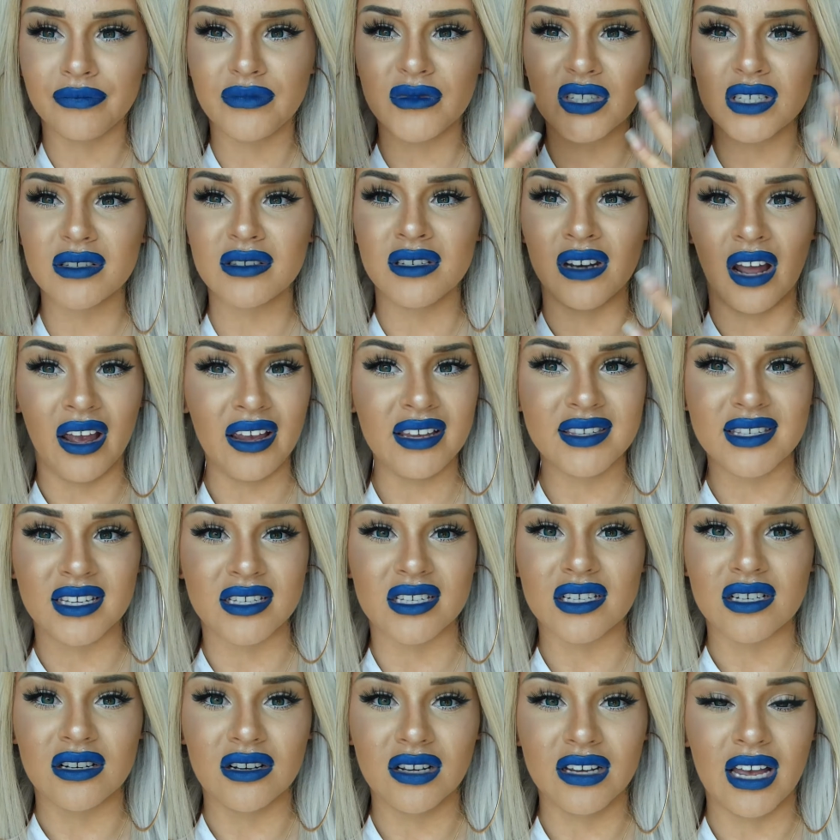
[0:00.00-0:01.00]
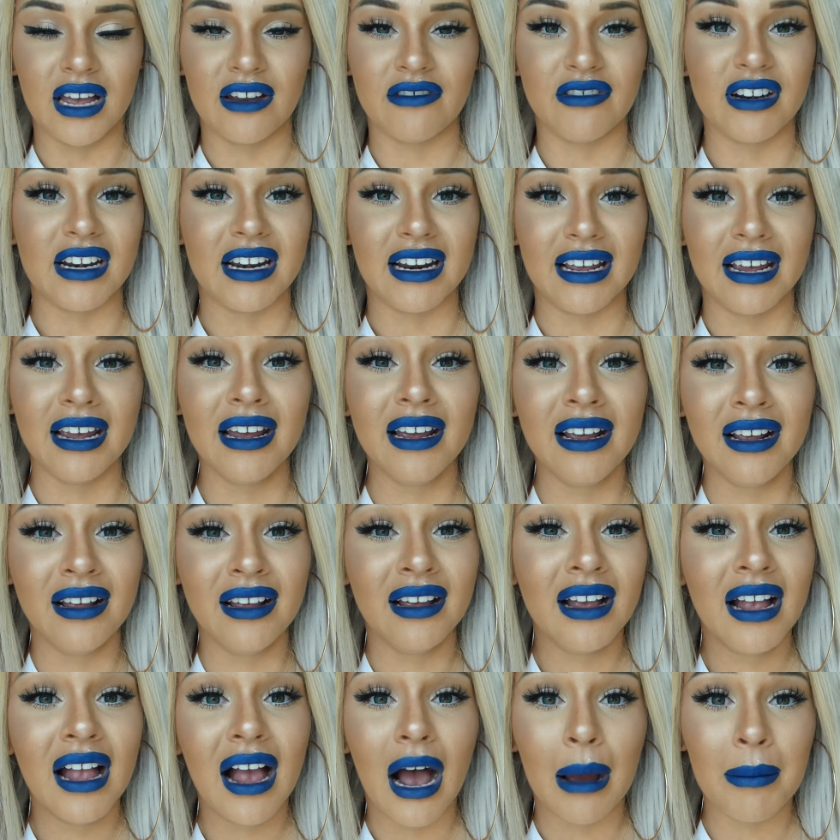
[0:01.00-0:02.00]
just nicer to look at really
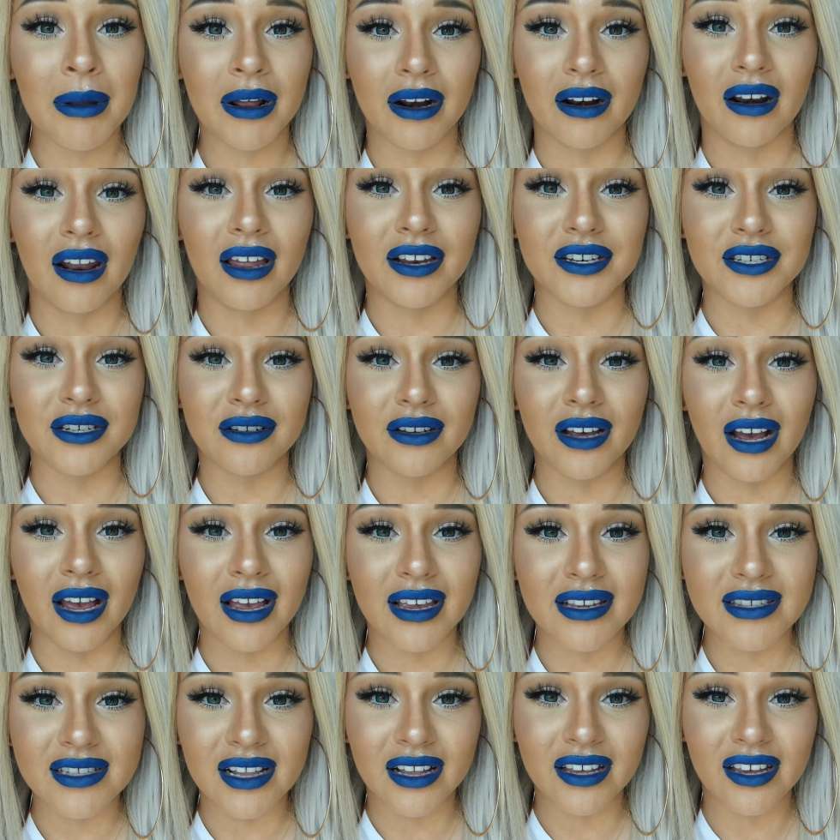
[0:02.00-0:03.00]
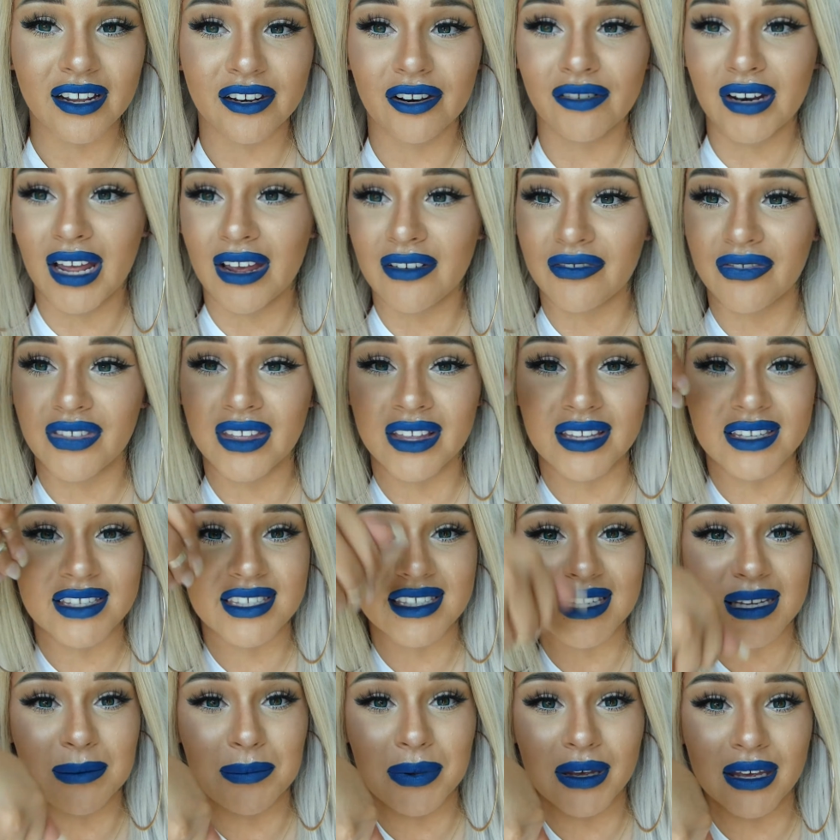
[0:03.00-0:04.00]
I'm not gonna lie to you guys like I don't have things
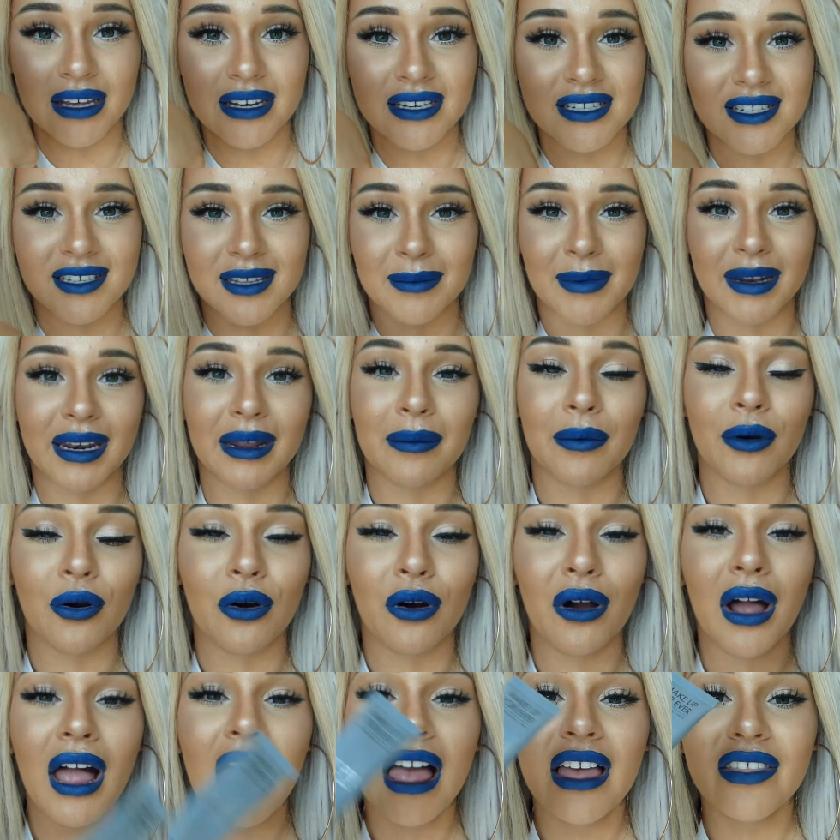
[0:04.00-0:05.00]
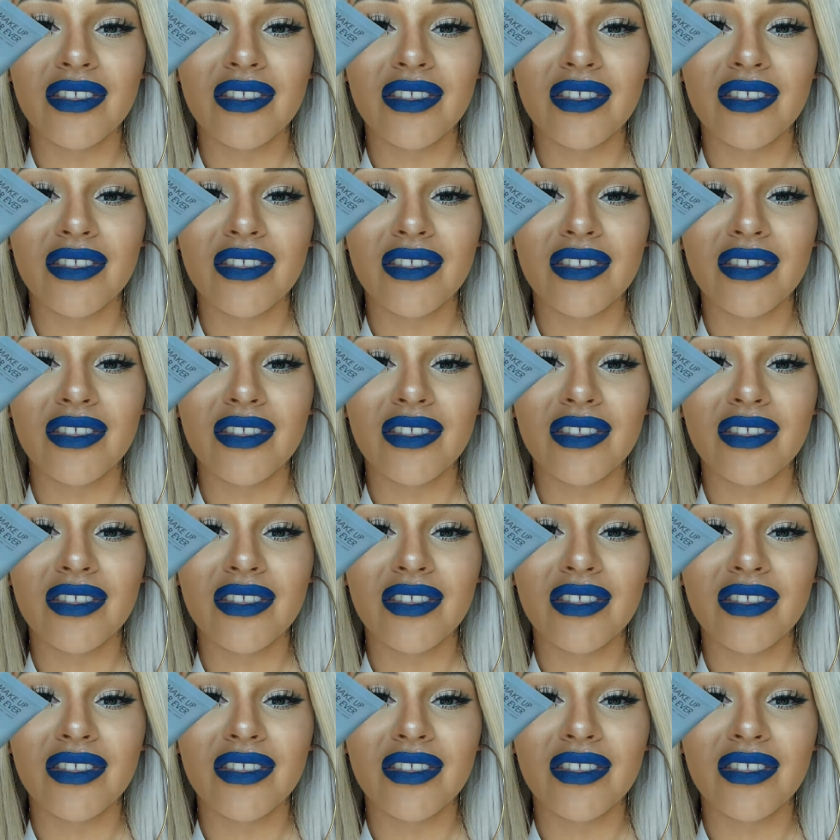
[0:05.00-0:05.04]
seeping into them anymore